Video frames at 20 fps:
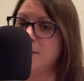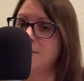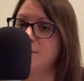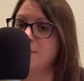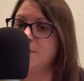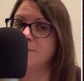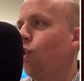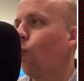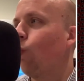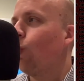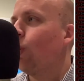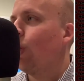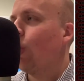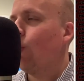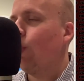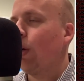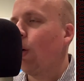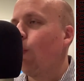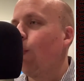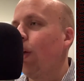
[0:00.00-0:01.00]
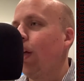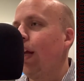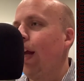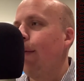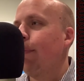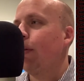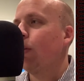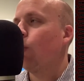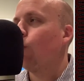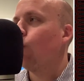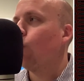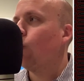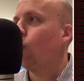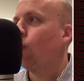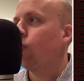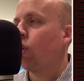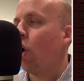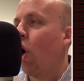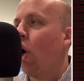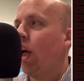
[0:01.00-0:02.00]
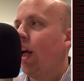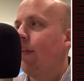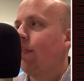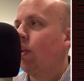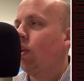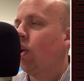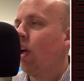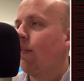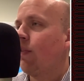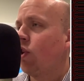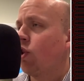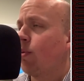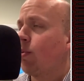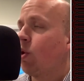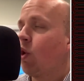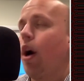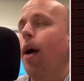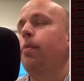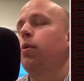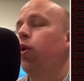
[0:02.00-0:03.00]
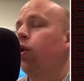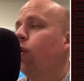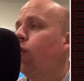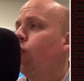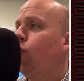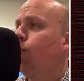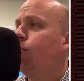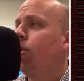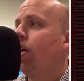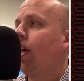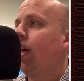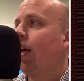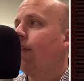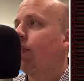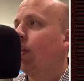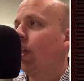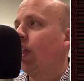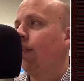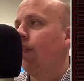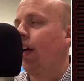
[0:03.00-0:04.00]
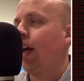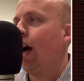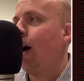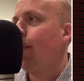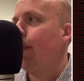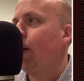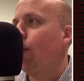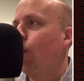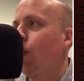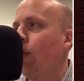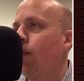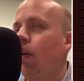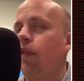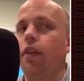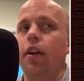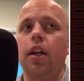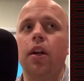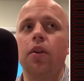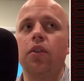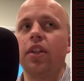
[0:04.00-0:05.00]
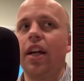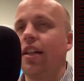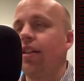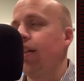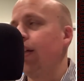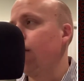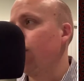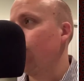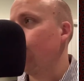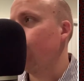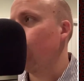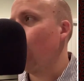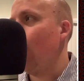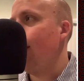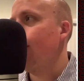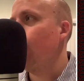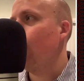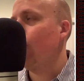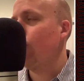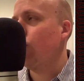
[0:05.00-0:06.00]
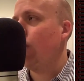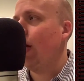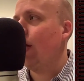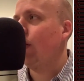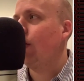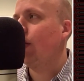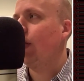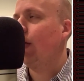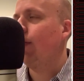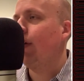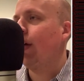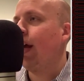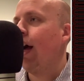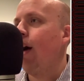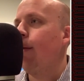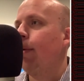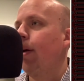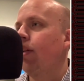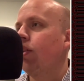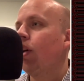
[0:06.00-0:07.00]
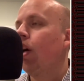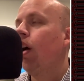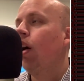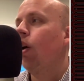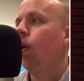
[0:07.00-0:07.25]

Yes, so really quick a recap on the rules. All you have to do, you have to subscribe to our YouTube channel, you have to leave a comment on one of our videos. That's it. Subscribe to our channel, leave a comment.